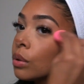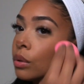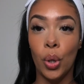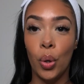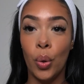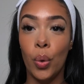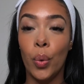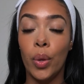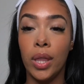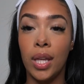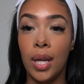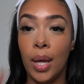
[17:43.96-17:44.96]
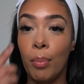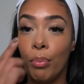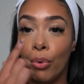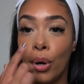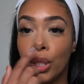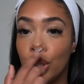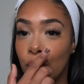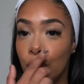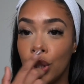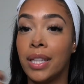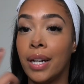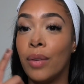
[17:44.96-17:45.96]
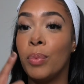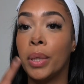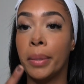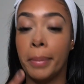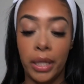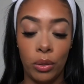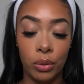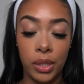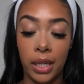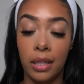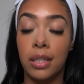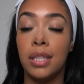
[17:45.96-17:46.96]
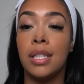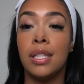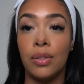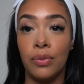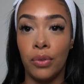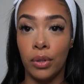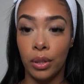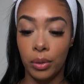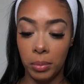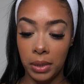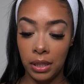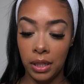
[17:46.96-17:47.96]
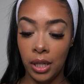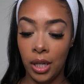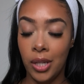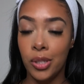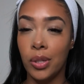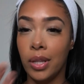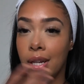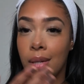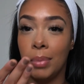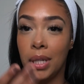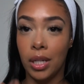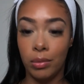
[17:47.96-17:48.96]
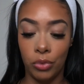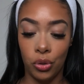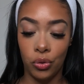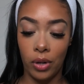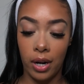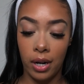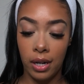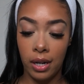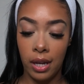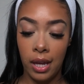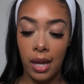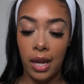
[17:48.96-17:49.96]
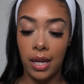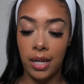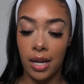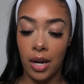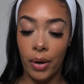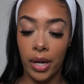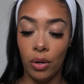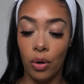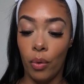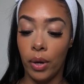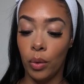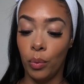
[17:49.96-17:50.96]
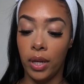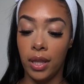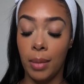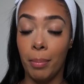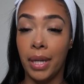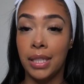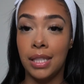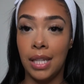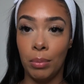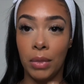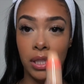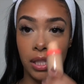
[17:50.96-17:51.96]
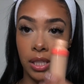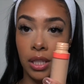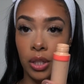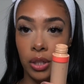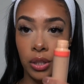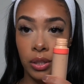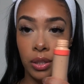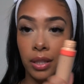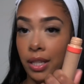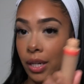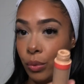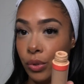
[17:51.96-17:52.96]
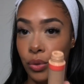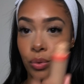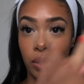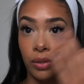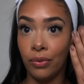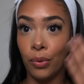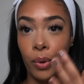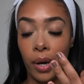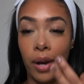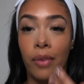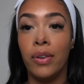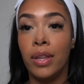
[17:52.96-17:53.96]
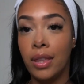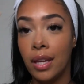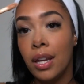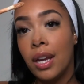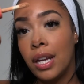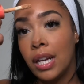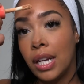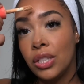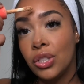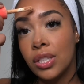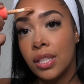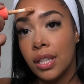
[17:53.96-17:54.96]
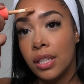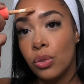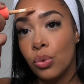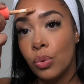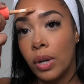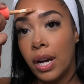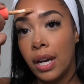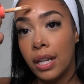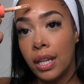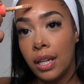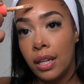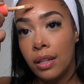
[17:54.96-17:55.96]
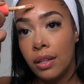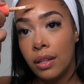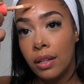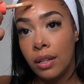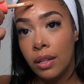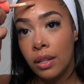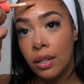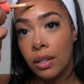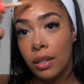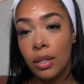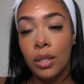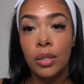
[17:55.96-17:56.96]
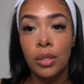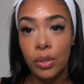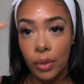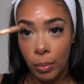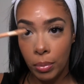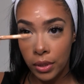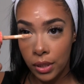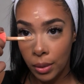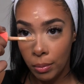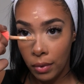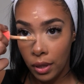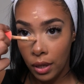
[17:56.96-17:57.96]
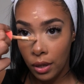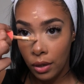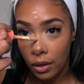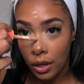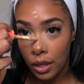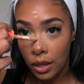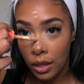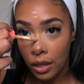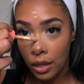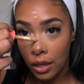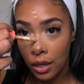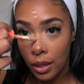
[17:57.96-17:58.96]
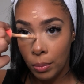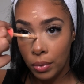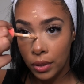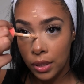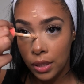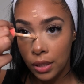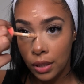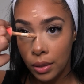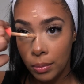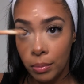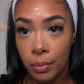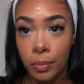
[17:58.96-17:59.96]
So the bronzer I put on my nose, I let it sit for a little bit so that it becomes dry. And now I go in with my same concealer that I was using for everything, and I just like to highlight. So I put some there, and then I put some